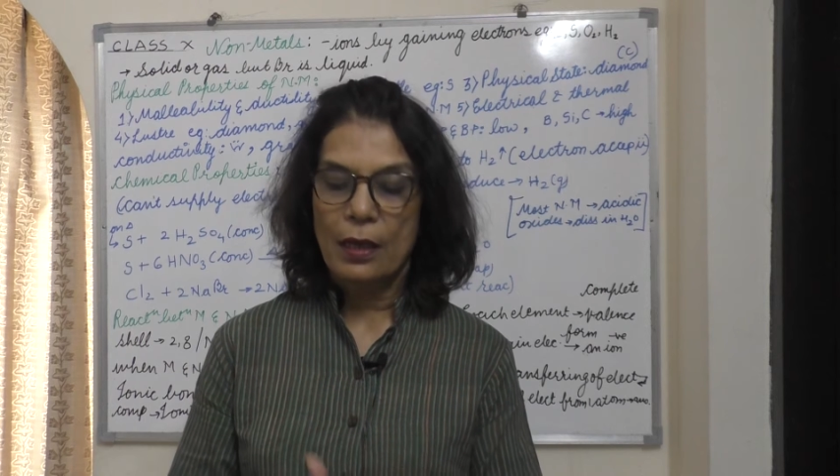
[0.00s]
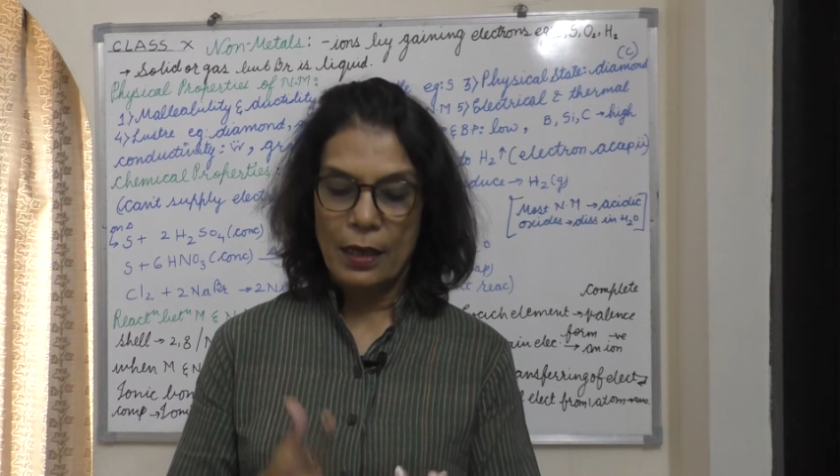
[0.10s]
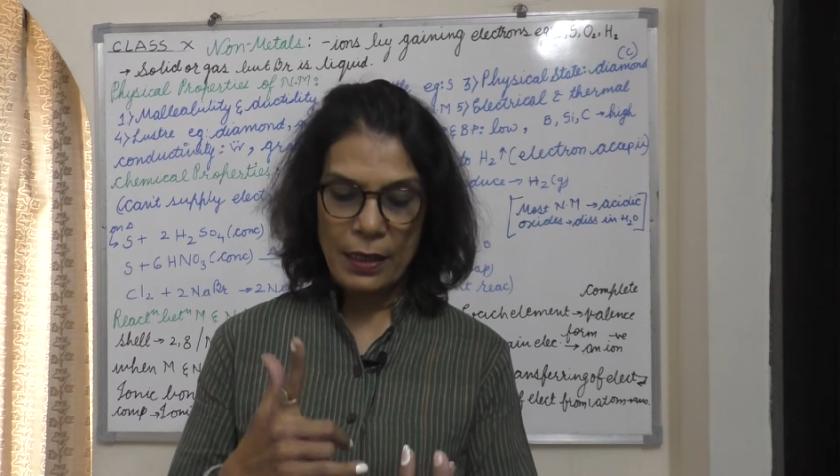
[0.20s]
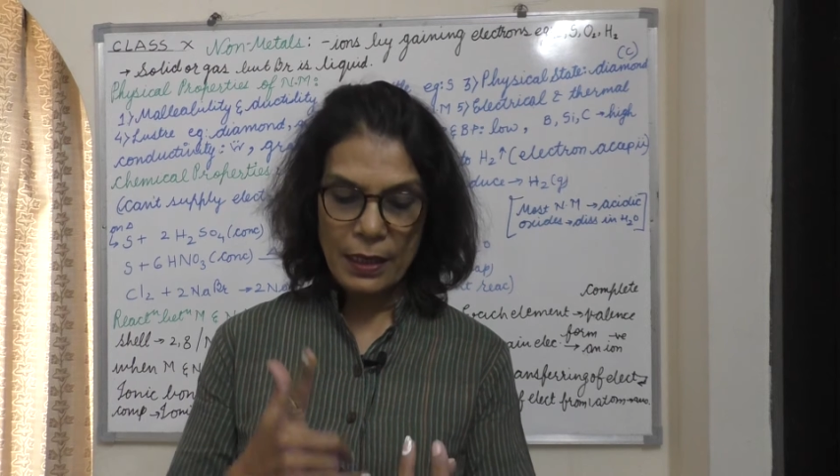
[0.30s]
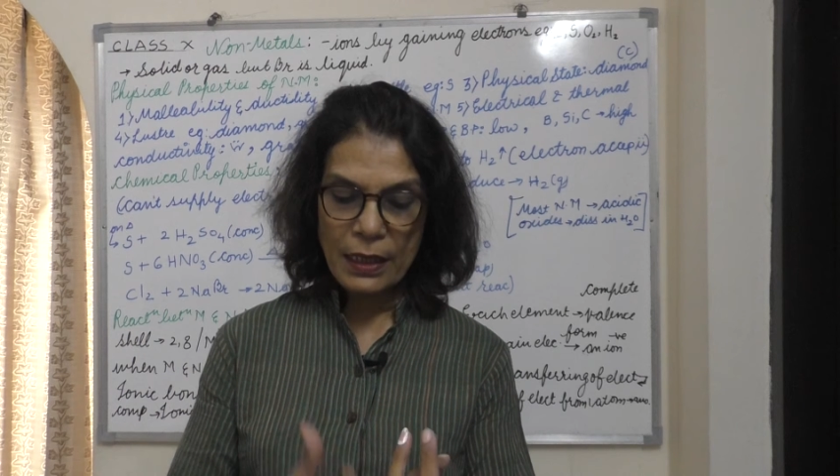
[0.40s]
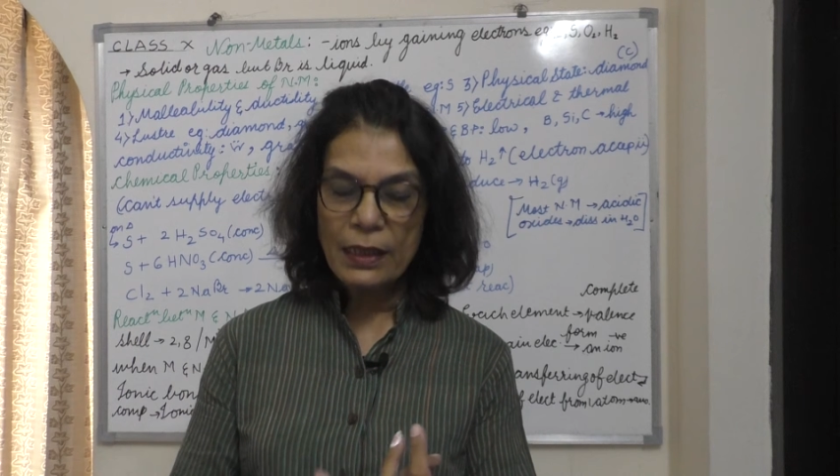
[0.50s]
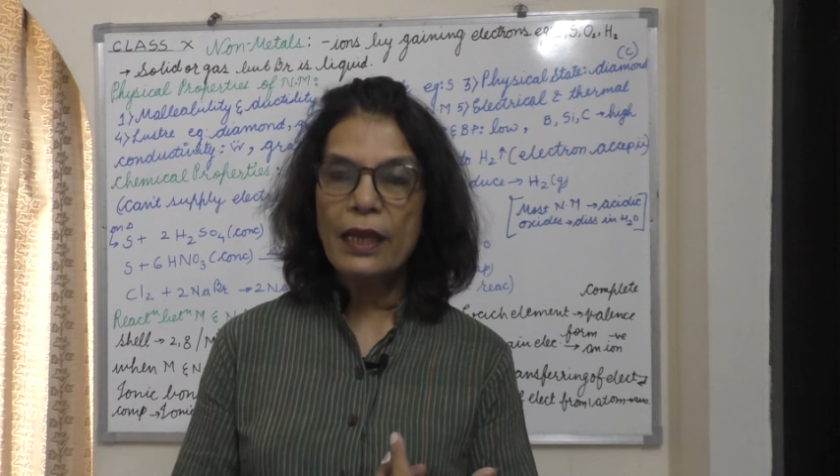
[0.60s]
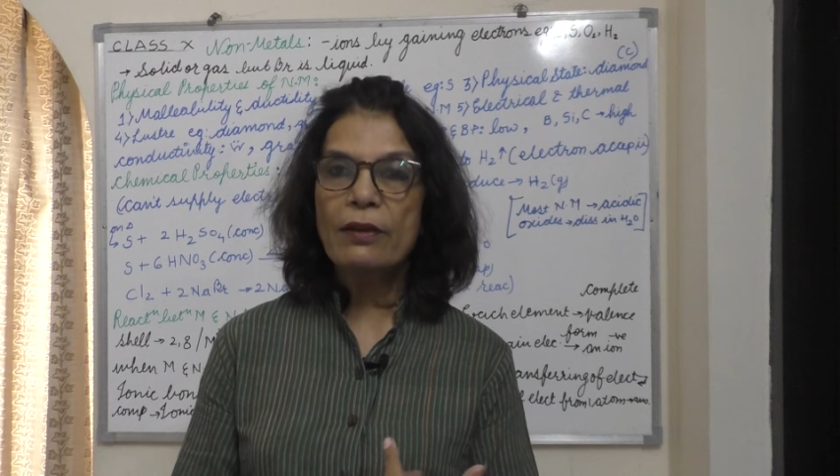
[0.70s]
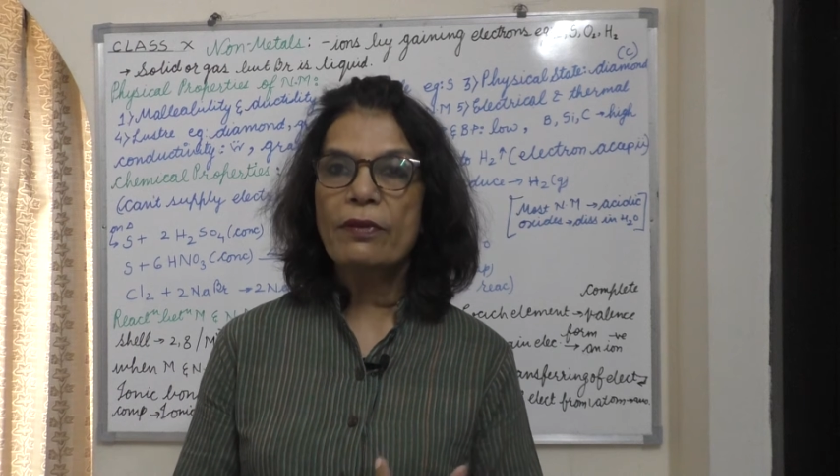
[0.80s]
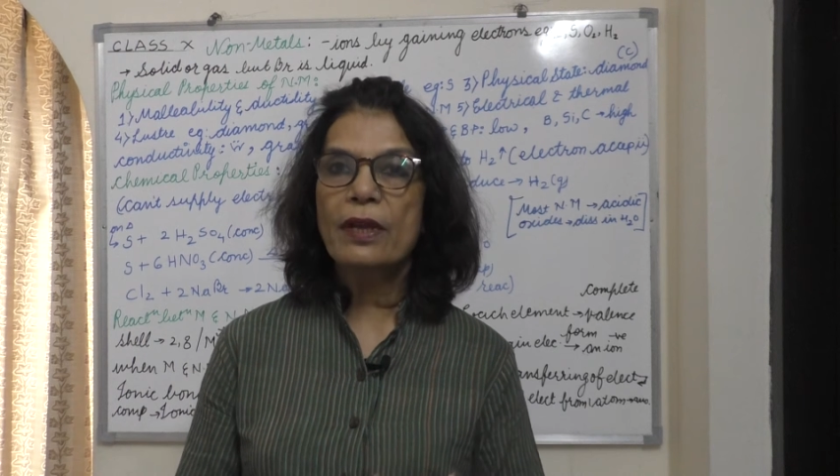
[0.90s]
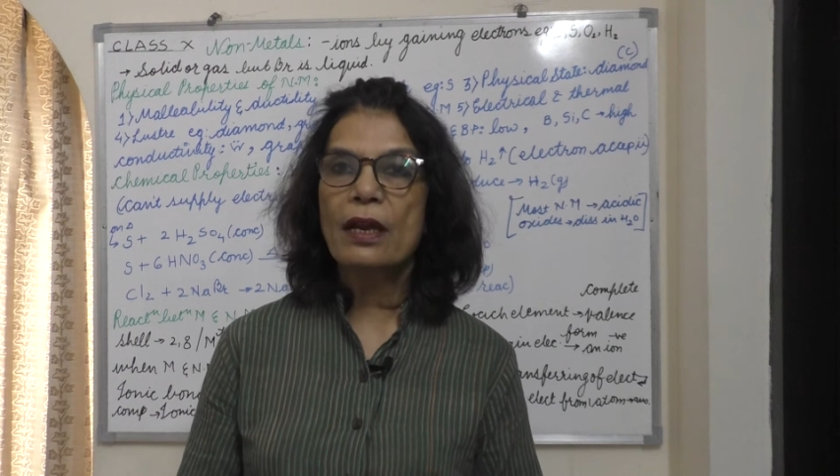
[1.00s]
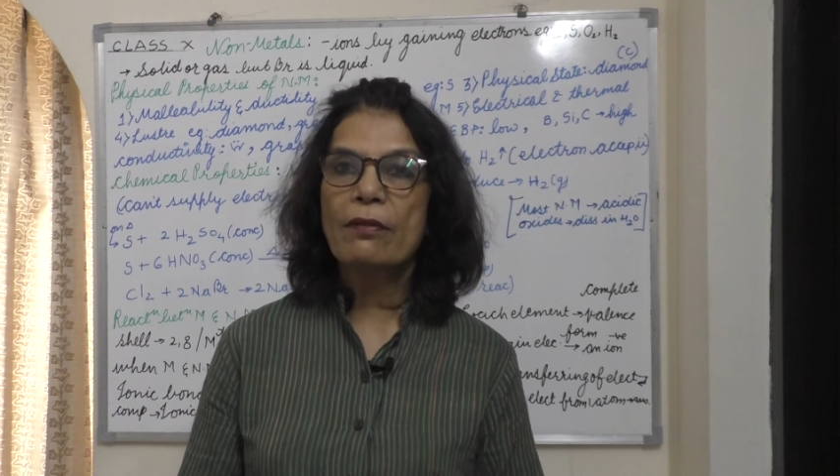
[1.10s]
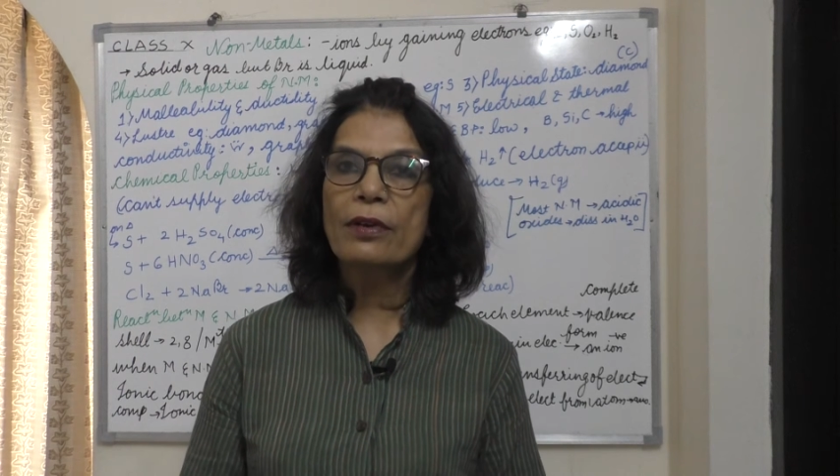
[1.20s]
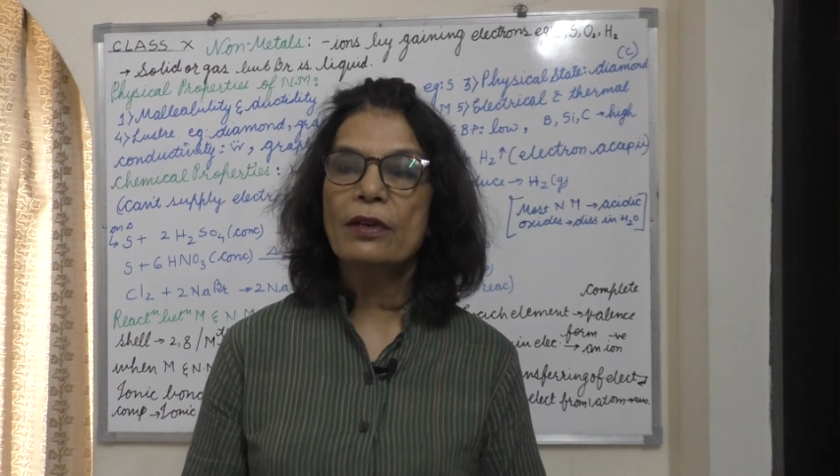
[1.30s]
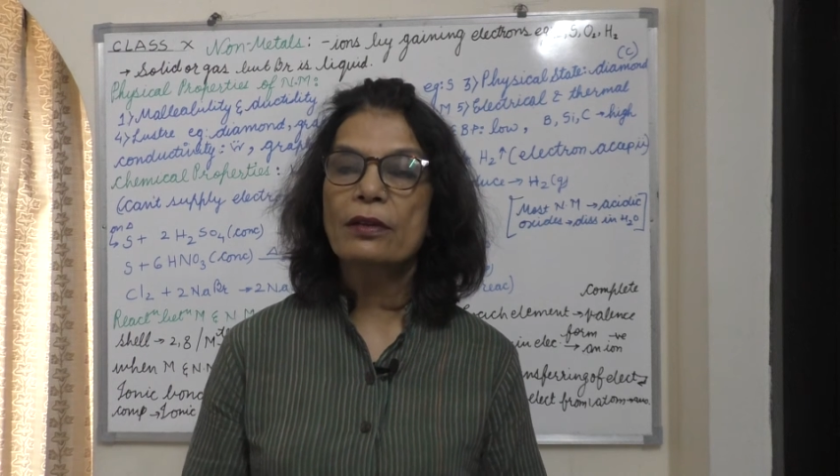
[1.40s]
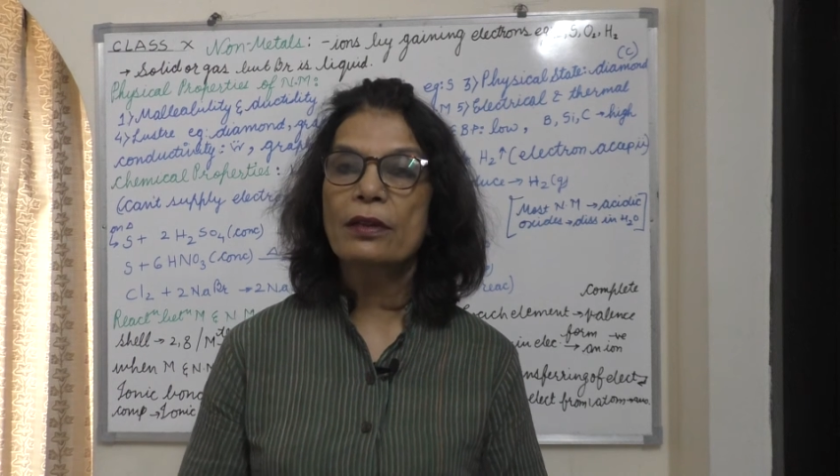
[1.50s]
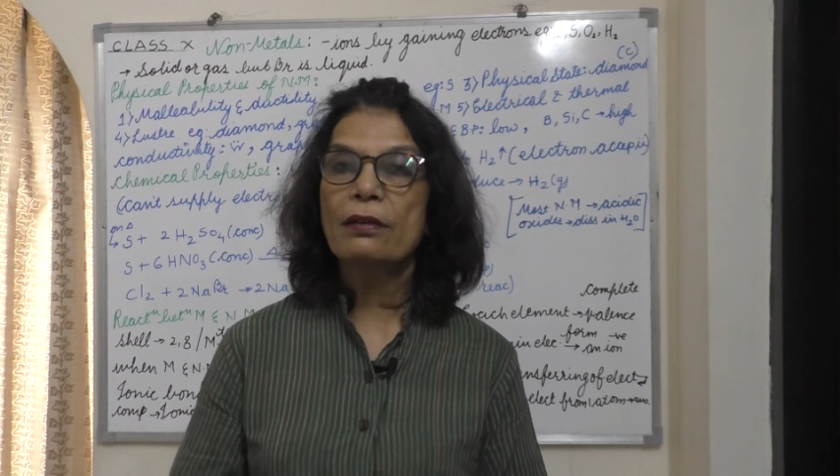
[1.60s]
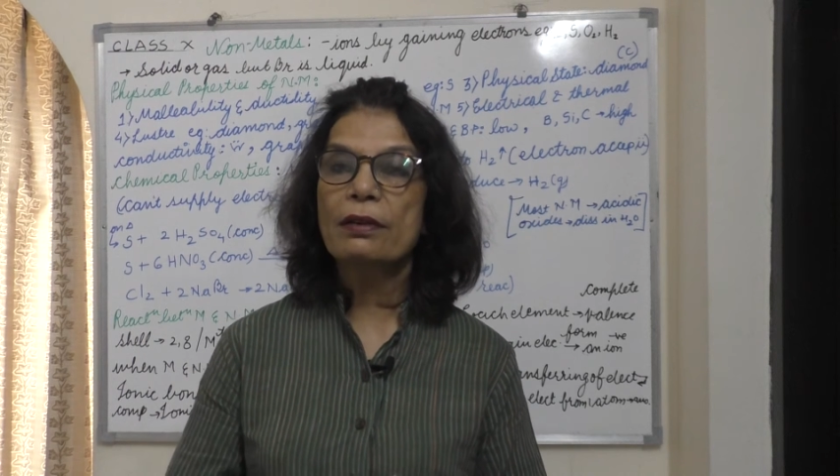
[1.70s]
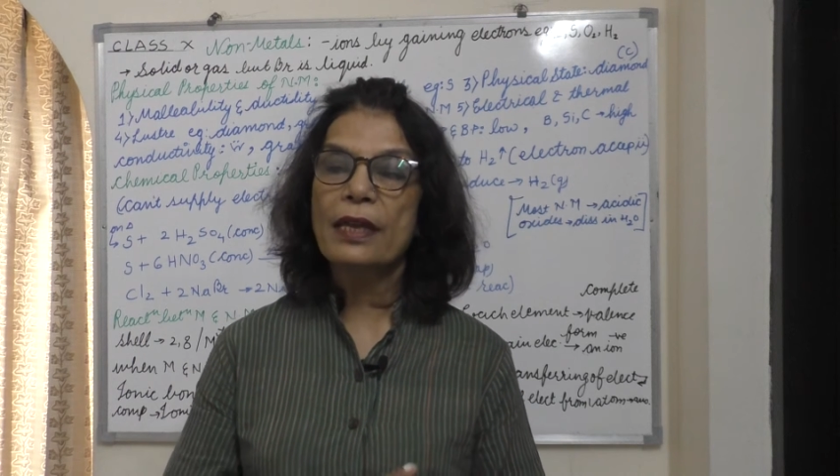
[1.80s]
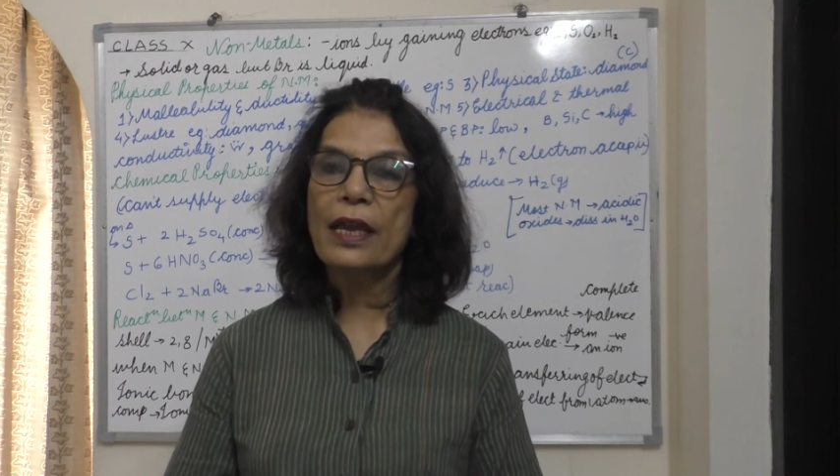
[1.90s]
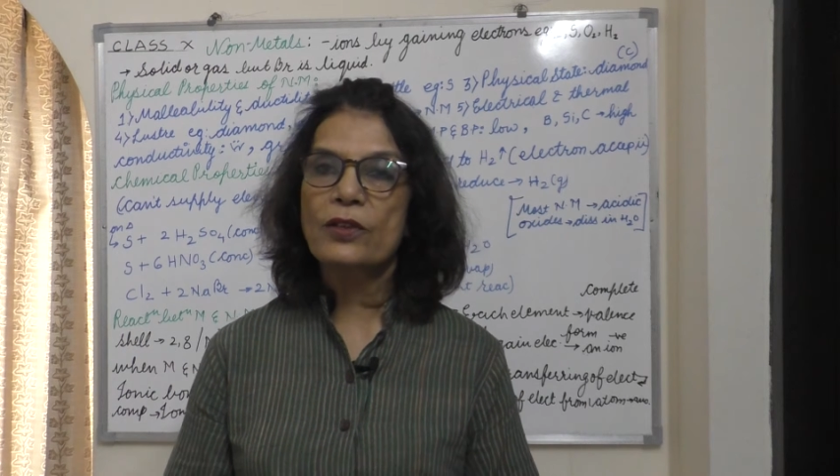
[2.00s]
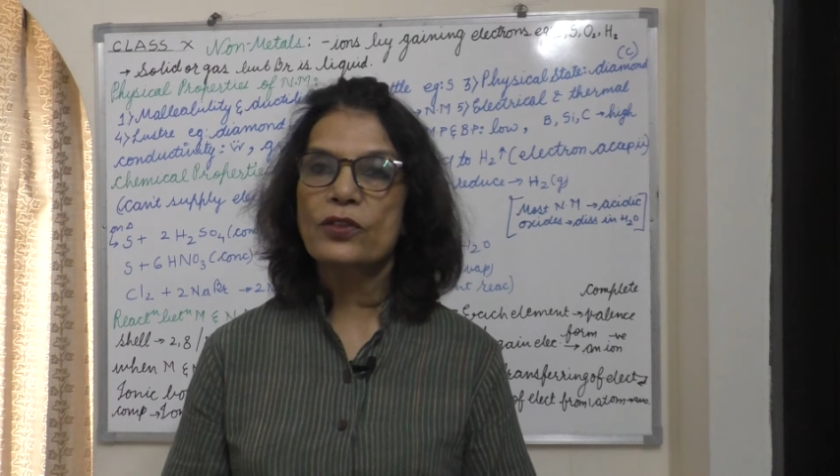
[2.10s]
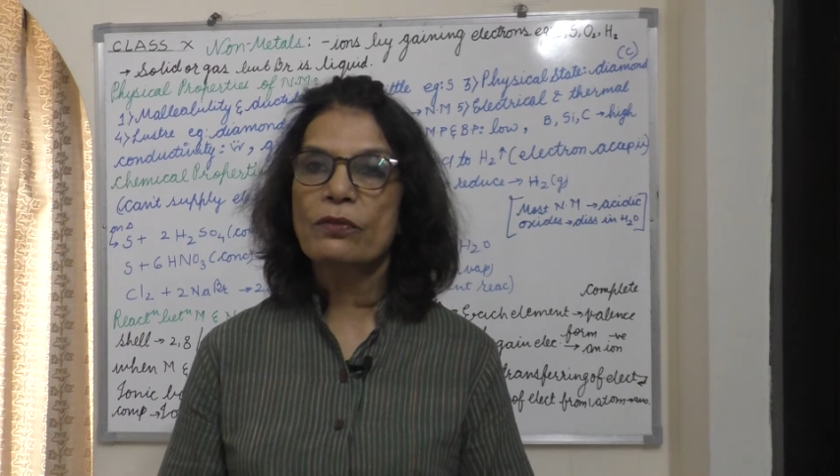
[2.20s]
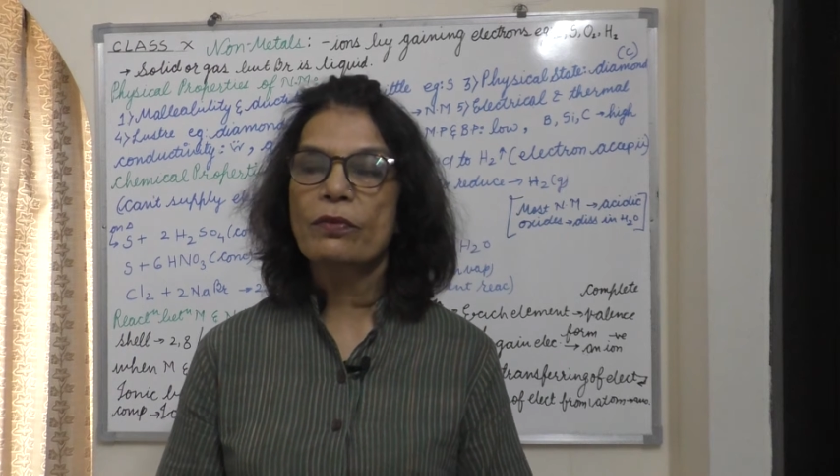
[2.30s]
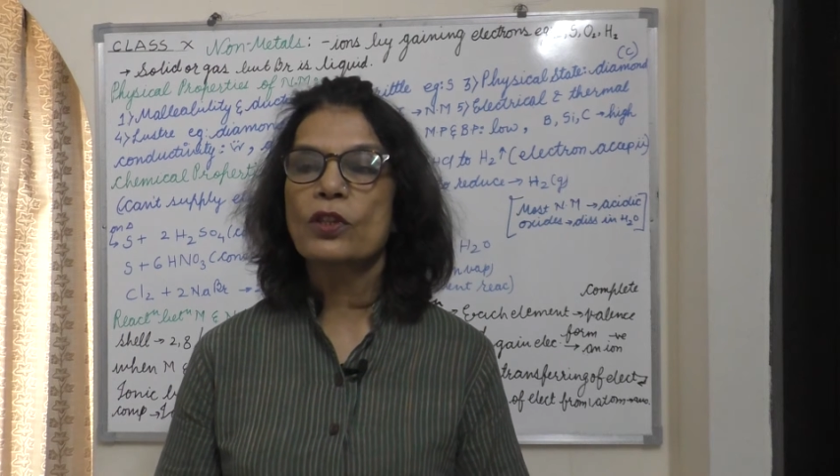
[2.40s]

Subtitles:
and in that we have learned the reaction